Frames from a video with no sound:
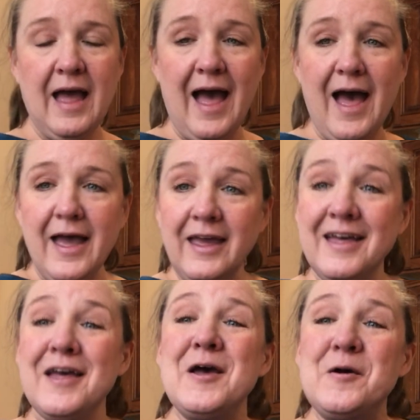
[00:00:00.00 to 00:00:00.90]
Hi,
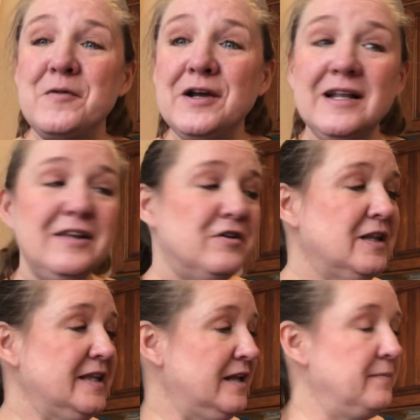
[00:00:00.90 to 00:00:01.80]
we're going to learn a
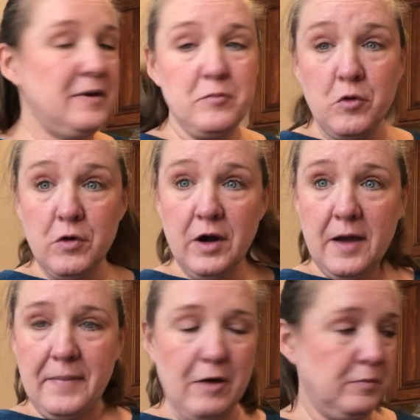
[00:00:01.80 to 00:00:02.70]
little bit more
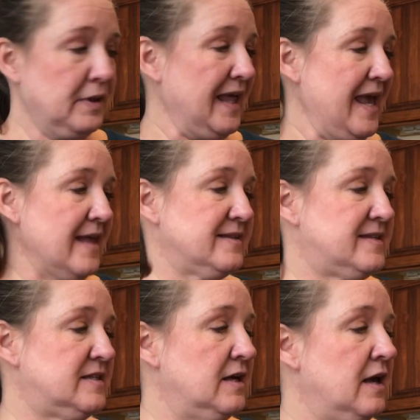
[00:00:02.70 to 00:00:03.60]
about
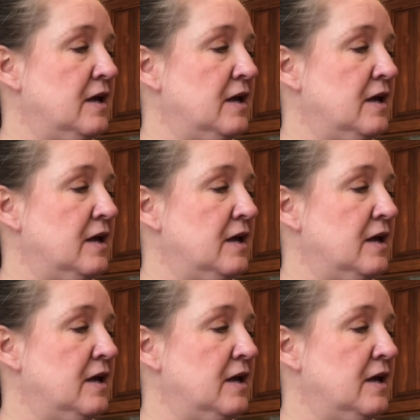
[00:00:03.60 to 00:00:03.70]
plants.